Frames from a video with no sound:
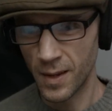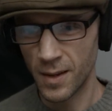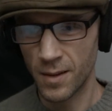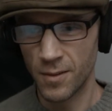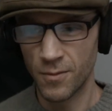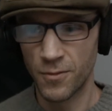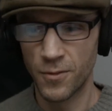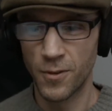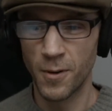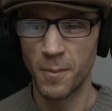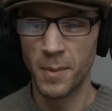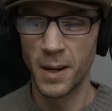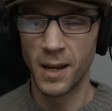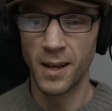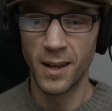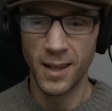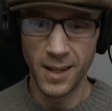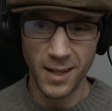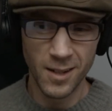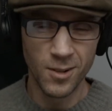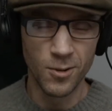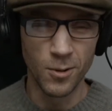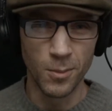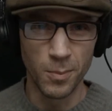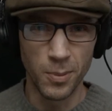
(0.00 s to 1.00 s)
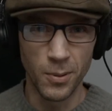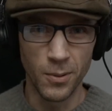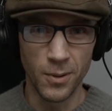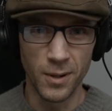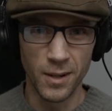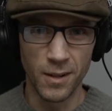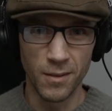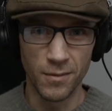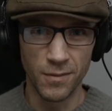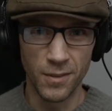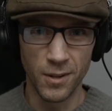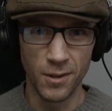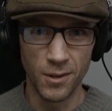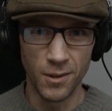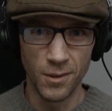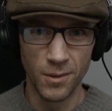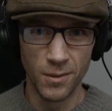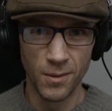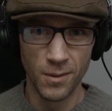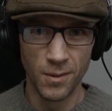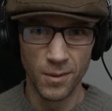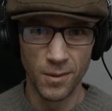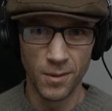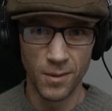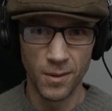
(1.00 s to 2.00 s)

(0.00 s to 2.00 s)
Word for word: from a legal point of view,